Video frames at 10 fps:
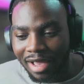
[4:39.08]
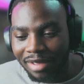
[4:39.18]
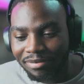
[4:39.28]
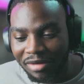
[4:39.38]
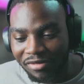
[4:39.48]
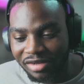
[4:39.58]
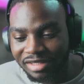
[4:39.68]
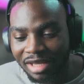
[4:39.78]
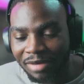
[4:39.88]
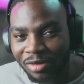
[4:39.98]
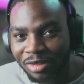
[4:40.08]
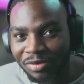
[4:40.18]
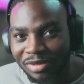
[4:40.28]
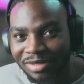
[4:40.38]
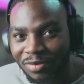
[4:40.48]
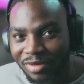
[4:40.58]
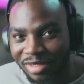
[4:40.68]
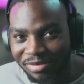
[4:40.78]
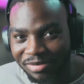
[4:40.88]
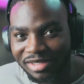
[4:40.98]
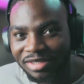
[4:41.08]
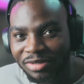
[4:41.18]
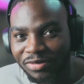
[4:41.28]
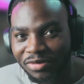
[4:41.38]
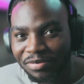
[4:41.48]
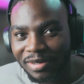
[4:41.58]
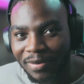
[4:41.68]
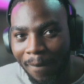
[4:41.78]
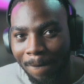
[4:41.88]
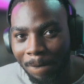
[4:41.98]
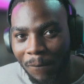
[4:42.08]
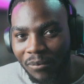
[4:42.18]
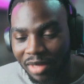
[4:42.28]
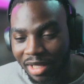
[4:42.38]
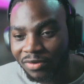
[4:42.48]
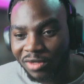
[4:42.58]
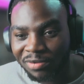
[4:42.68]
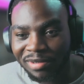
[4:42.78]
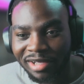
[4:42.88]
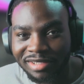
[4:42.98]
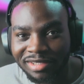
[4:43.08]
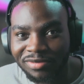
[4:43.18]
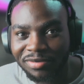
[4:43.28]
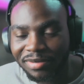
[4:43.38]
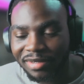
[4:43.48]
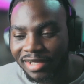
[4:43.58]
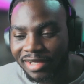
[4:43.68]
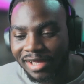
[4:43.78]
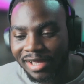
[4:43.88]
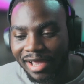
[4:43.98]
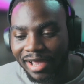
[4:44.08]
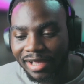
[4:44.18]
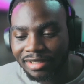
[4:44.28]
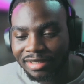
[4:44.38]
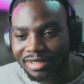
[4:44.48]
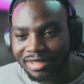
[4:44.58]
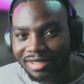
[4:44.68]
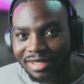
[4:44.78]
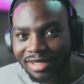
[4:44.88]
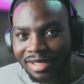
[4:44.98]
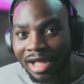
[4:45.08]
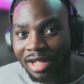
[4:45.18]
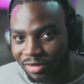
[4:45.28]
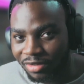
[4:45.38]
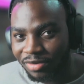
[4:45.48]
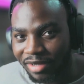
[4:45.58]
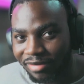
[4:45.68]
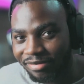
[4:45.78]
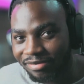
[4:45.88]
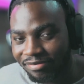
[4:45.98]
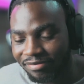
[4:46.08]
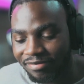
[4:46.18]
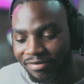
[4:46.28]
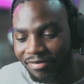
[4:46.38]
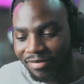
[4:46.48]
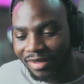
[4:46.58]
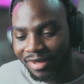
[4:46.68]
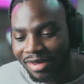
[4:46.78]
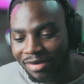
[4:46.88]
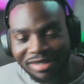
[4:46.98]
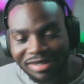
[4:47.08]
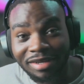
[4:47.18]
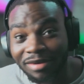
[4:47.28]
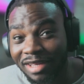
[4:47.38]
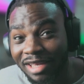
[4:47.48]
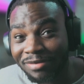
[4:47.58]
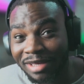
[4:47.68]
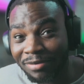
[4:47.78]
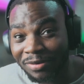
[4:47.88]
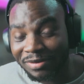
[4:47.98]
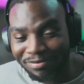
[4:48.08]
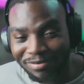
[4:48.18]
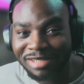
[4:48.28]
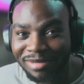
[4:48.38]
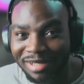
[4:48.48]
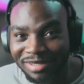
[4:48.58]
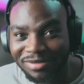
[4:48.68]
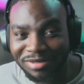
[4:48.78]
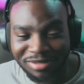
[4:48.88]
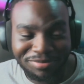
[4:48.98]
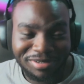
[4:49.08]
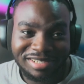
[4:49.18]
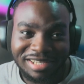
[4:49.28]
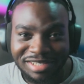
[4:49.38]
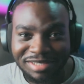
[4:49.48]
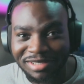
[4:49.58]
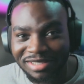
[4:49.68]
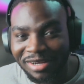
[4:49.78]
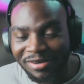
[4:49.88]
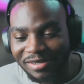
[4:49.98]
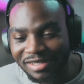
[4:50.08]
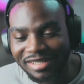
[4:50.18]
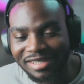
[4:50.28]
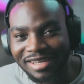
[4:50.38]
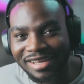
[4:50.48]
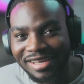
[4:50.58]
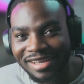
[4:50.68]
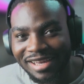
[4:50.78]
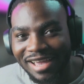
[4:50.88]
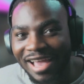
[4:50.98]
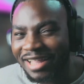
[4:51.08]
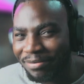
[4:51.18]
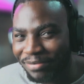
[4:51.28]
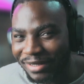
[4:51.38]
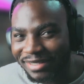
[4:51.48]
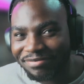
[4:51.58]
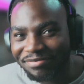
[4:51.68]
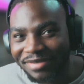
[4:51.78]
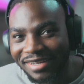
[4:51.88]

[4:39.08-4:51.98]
my first game was with the worst person in the group, like the worst player in the group, and I lost to him. My second game was the best player in the group, the person I just mentioned, Arugs, and I beat him.